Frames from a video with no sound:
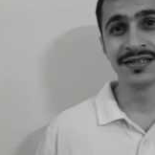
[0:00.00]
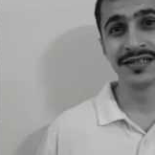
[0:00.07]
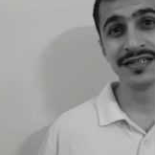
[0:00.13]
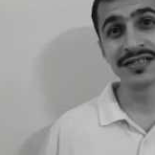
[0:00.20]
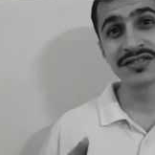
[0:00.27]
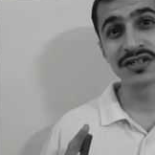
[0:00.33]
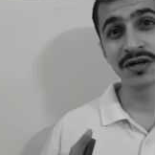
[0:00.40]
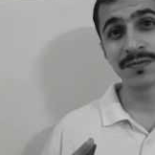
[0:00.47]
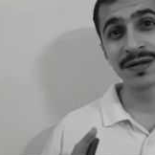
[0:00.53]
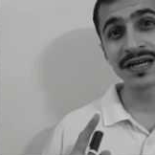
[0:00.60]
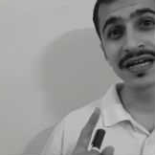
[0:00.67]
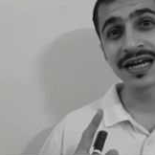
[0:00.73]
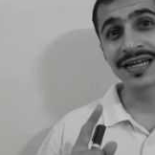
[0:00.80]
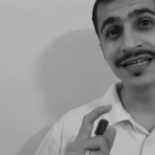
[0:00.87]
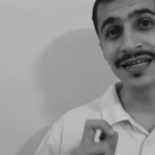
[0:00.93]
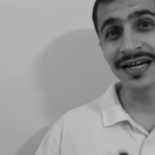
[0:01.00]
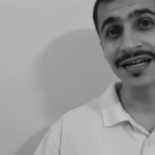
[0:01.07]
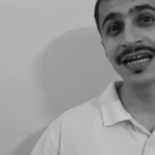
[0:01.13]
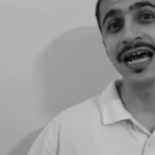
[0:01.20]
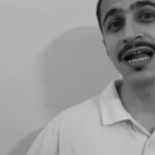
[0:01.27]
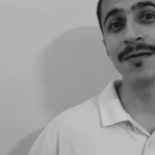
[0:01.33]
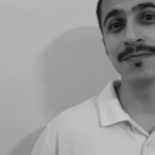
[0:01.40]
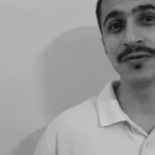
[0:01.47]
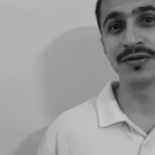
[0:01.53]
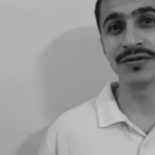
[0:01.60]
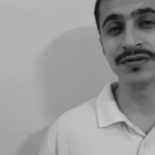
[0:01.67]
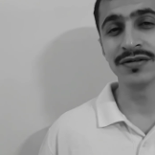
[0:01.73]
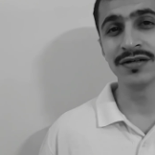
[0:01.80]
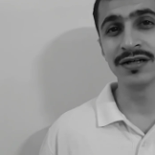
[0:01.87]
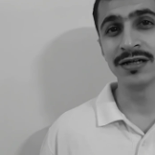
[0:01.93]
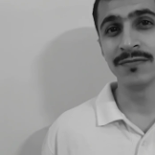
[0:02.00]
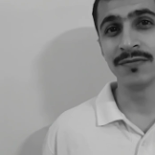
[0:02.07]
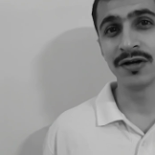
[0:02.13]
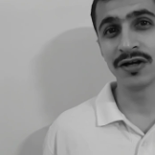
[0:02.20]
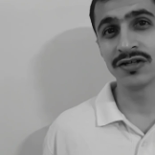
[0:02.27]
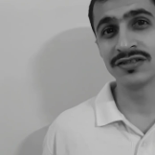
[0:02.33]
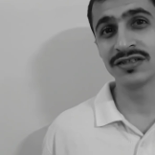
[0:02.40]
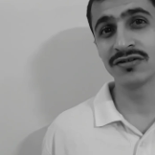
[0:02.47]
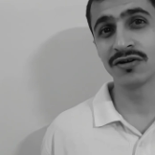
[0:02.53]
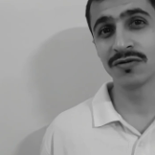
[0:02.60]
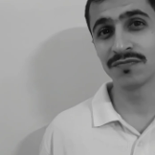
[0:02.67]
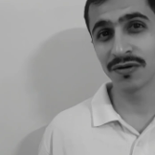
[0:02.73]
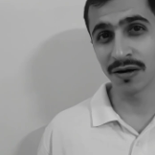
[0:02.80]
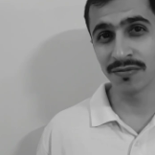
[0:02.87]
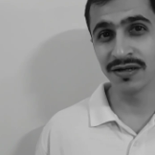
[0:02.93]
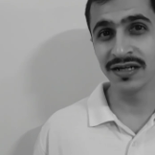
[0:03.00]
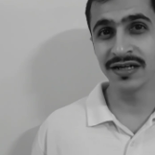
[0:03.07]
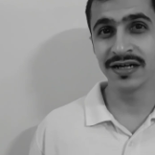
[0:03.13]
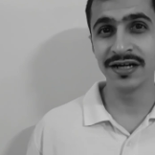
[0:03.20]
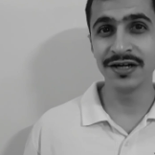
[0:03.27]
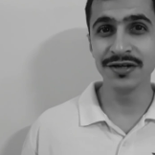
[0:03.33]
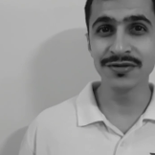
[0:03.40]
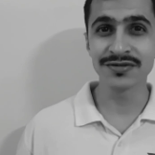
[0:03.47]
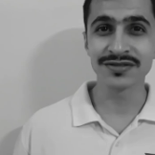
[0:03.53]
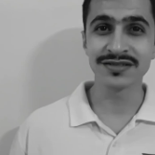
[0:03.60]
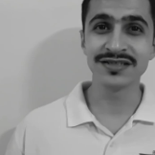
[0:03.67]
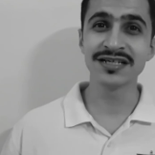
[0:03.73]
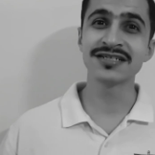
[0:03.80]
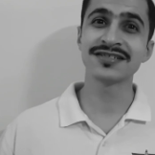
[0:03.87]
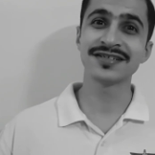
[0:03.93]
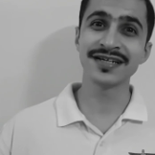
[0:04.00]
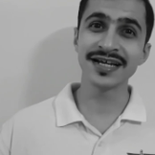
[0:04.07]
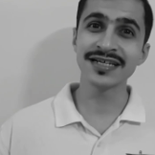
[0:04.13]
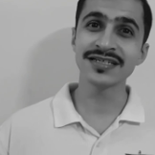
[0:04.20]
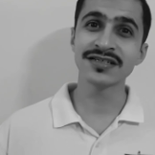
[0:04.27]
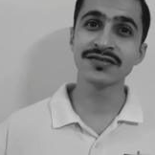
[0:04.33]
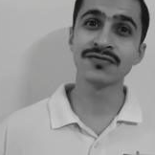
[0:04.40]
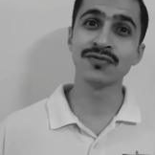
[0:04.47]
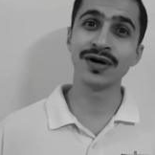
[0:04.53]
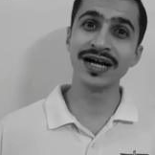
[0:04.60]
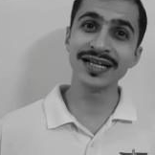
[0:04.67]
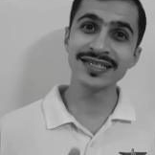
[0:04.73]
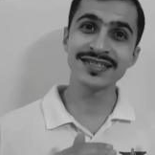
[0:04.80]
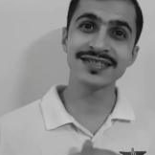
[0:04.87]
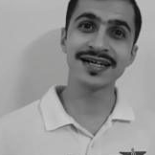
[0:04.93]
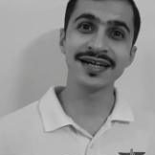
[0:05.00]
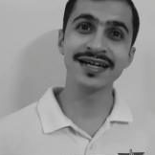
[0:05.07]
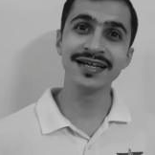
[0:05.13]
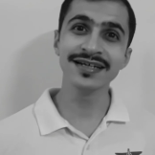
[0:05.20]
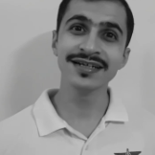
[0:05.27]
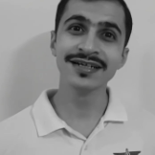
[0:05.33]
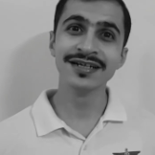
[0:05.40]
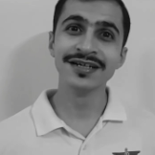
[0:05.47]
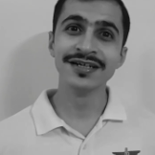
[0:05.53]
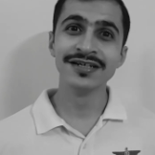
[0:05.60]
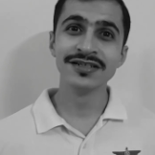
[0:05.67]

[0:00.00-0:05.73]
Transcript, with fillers: this topic can yet help you because it could probably reduce the stress while studying